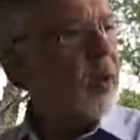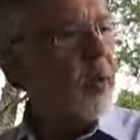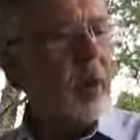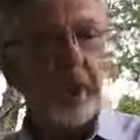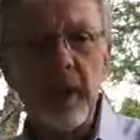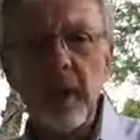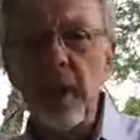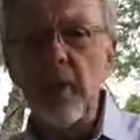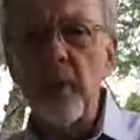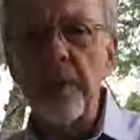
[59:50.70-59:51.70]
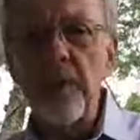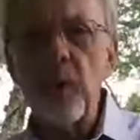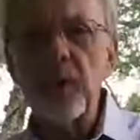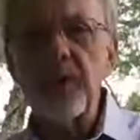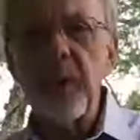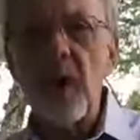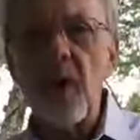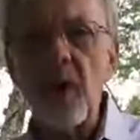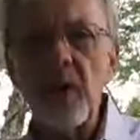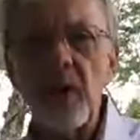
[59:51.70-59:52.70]
with uh, one more
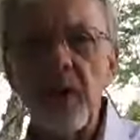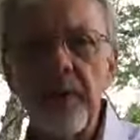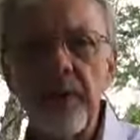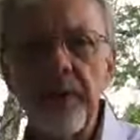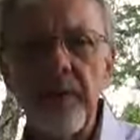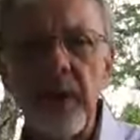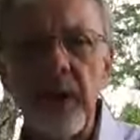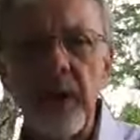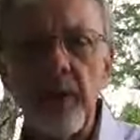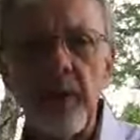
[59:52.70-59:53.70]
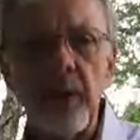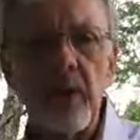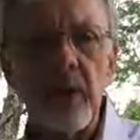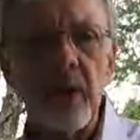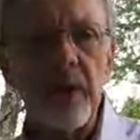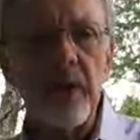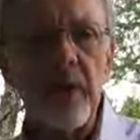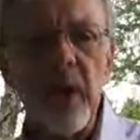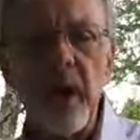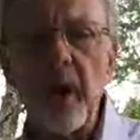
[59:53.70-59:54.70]
song and then we'll
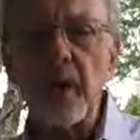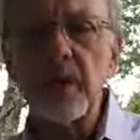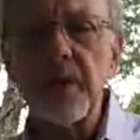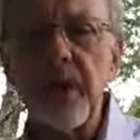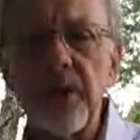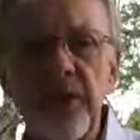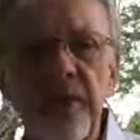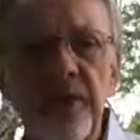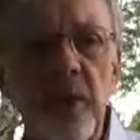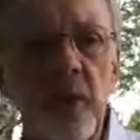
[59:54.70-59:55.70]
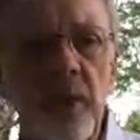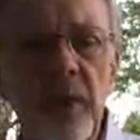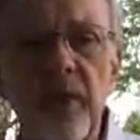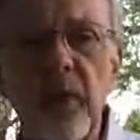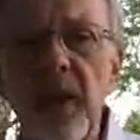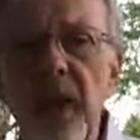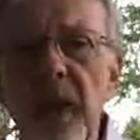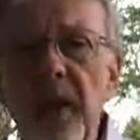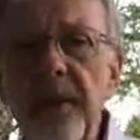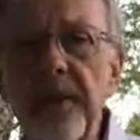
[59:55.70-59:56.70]
conclude our session for the
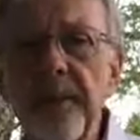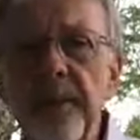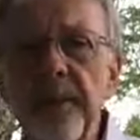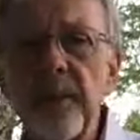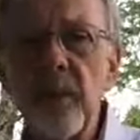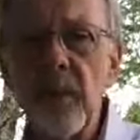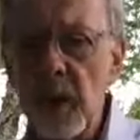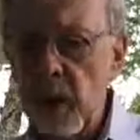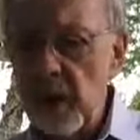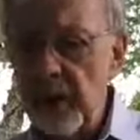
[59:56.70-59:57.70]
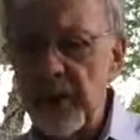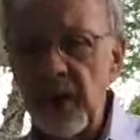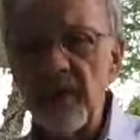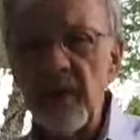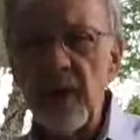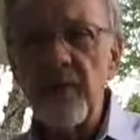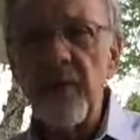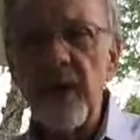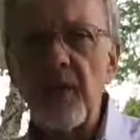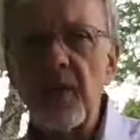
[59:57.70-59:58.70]
day. This evening
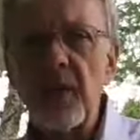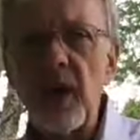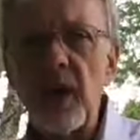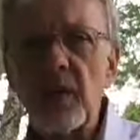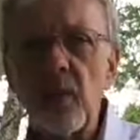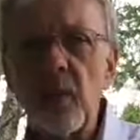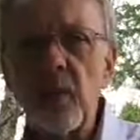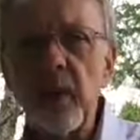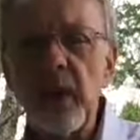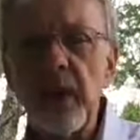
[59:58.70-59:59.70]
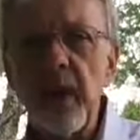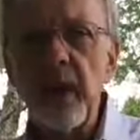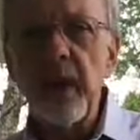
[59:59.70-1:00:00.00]
at 5 o'clock, Lord willing, I'll